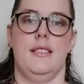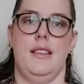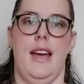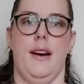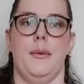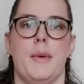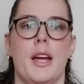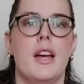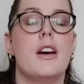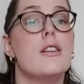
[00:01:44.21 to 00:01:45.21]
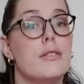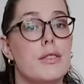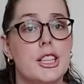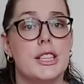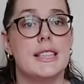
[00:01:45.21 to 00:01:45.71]
Now,
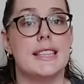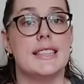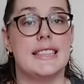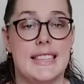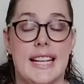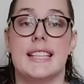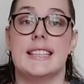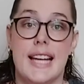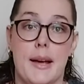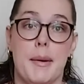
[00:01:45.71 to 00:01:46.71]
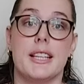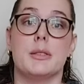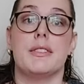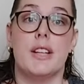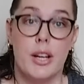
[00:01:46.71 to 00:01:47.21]
friction doesn't stay the same, as
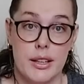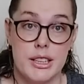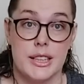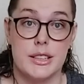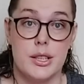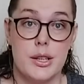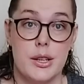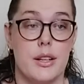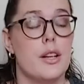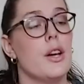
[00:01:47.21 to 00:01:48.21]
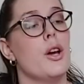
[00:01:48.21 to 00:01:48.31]
we've just heard.